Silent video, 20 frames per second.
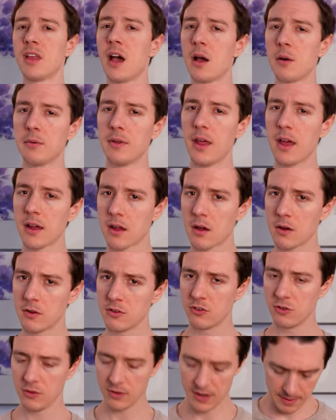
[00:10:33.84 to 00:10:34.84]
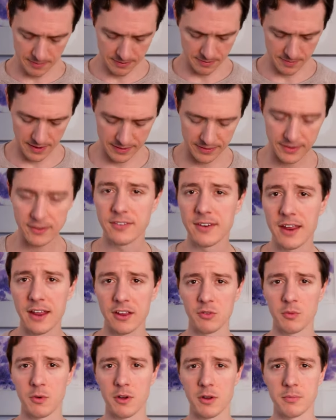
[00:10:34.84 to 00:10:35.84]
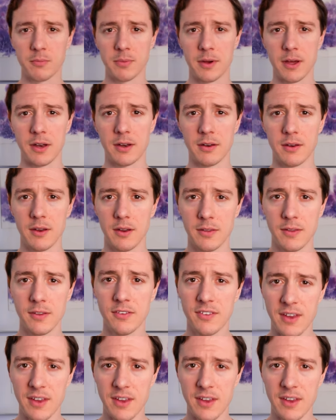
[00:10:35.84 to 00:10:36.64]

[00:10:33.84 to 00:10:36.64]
Now, we'll not go in too depth about this next one, but The